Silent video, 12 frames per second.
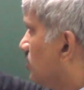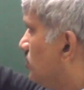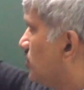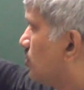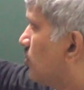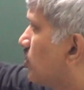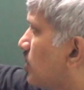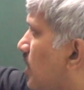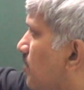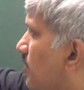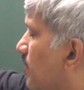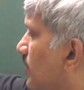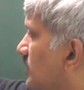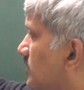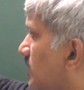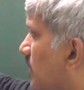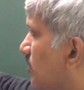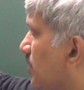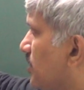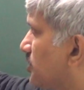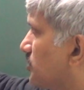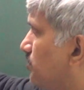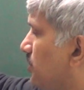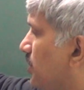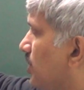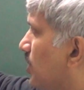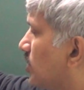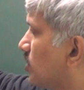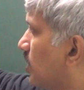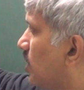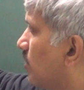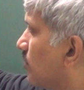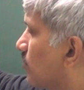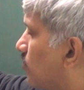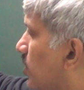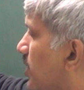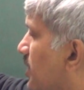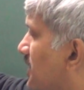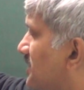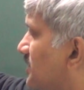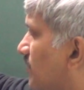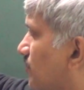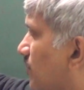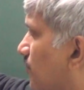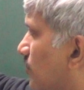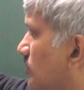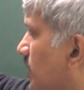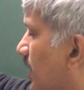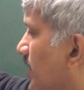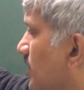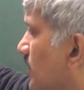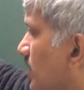0 comma plus or minus be are the coordinates of the foci,